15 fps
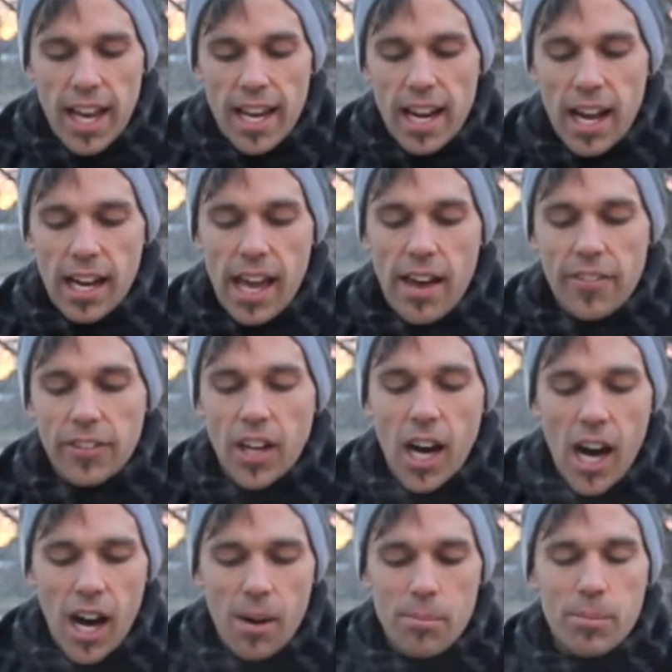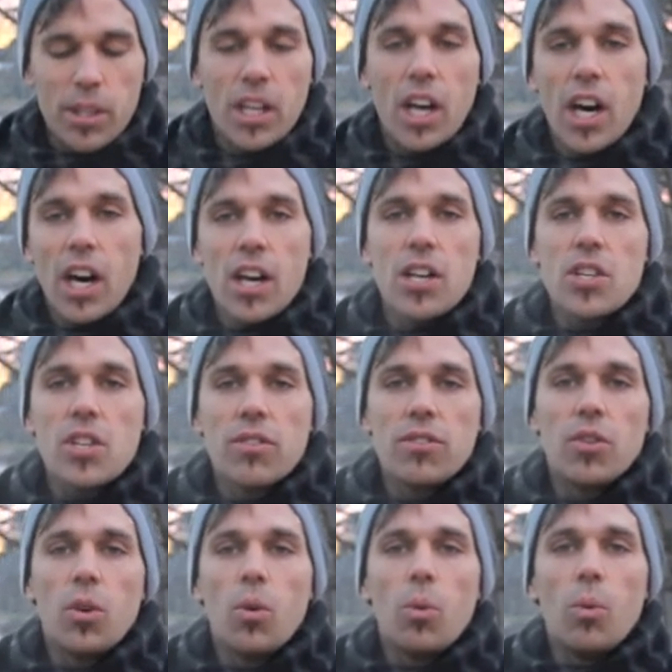and I have come because
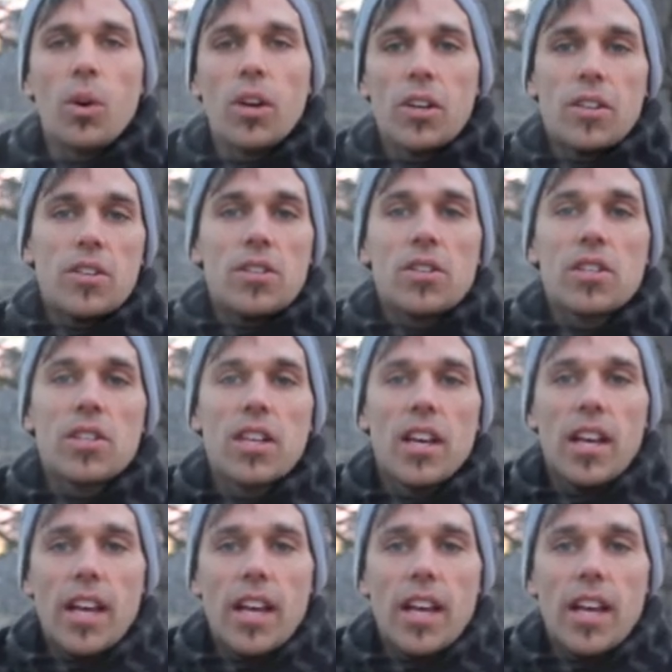of your words.